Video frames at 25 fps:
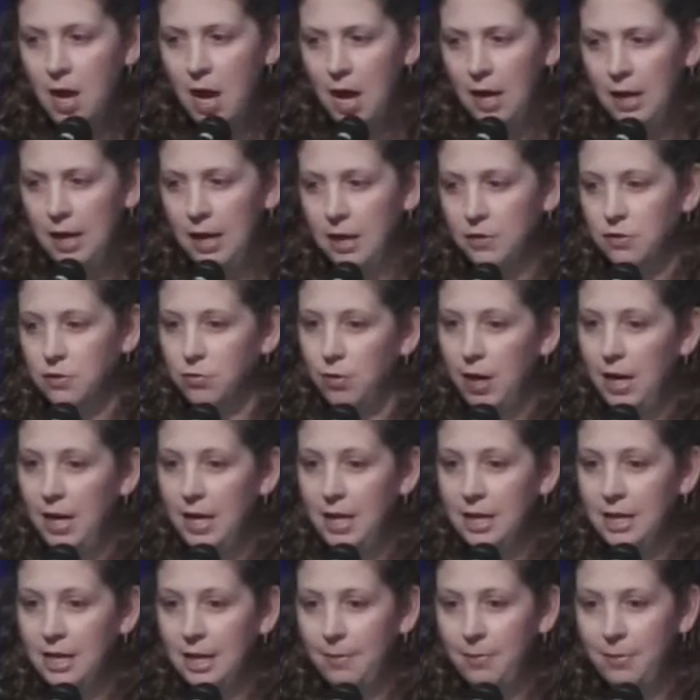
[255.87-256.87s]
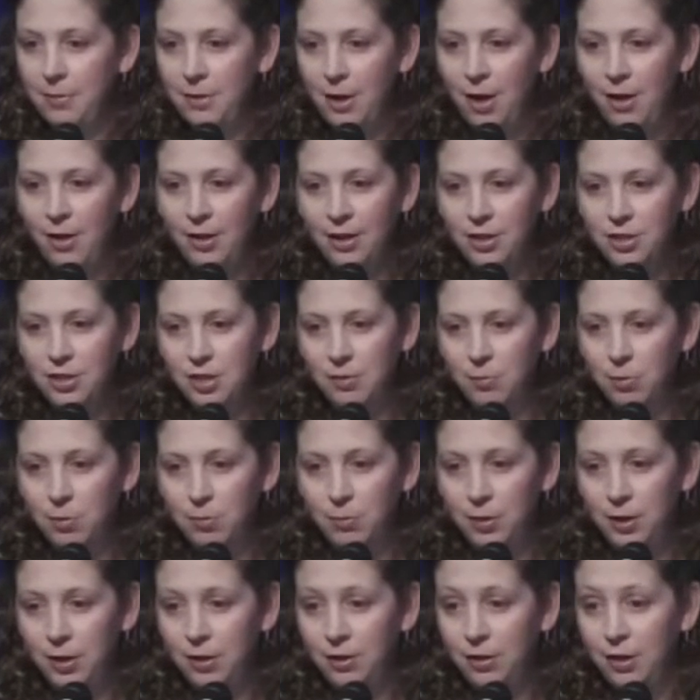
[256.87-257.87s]
He has great in-depth knowledge, and we're
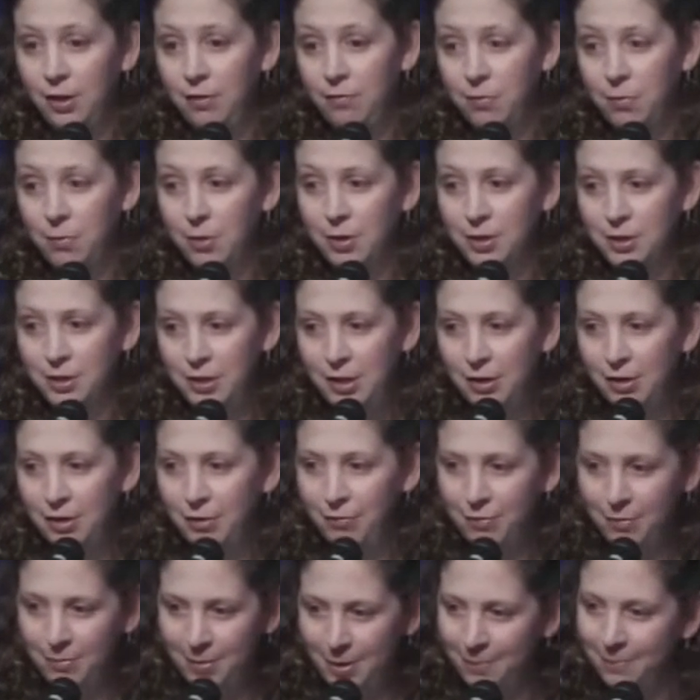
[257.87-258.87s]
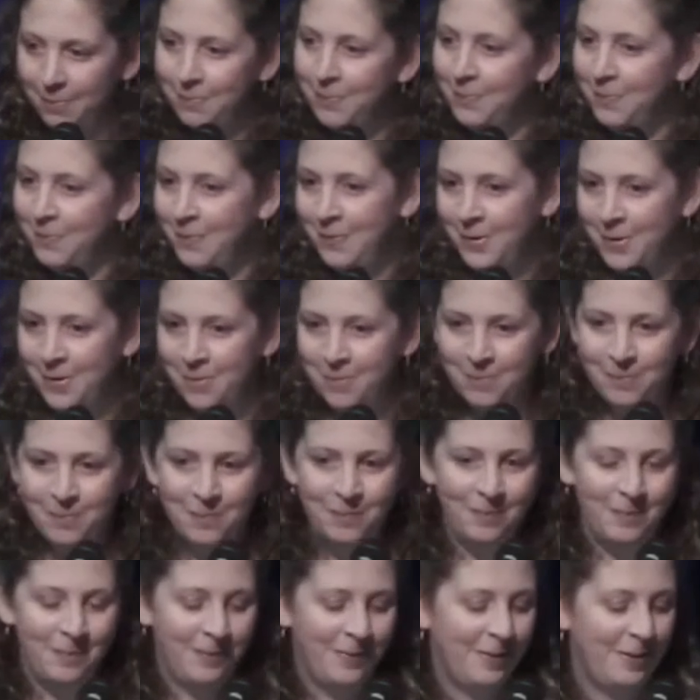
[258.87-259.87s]
really looking forward to hearing from him.
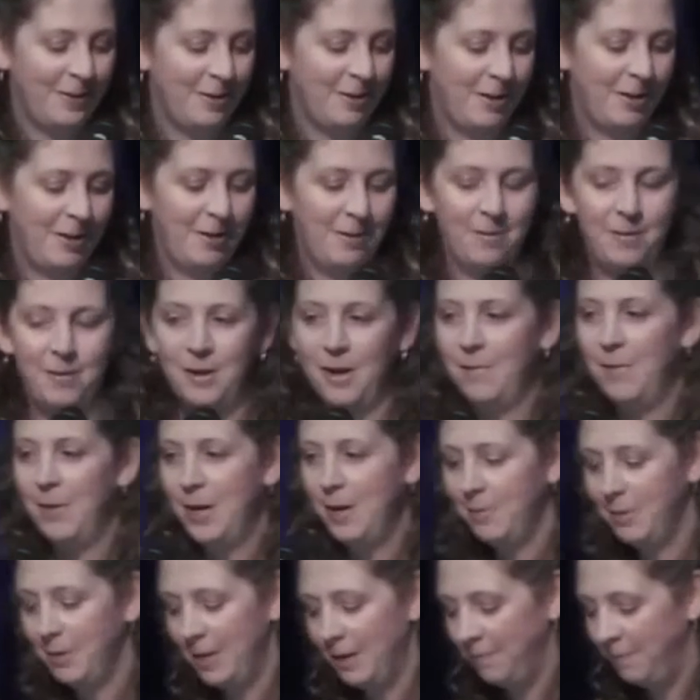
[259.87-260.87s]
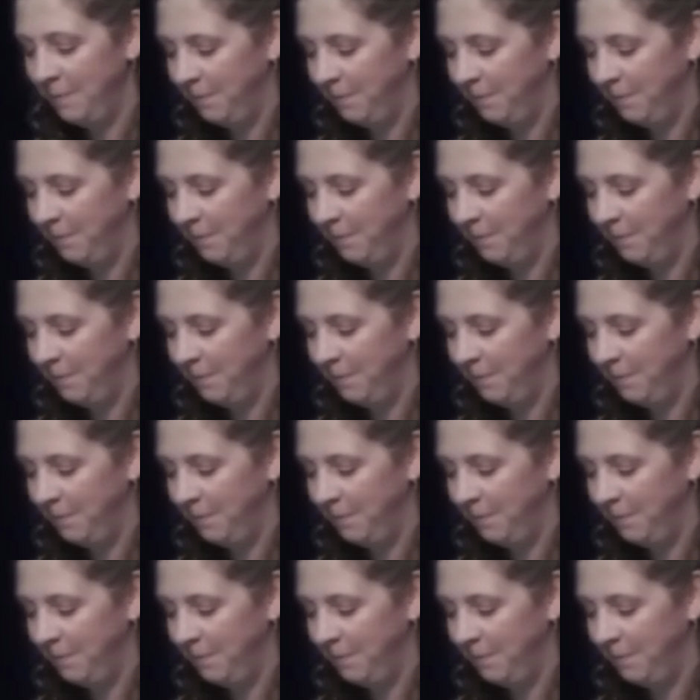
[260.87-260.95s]
So, come on up, Glenn.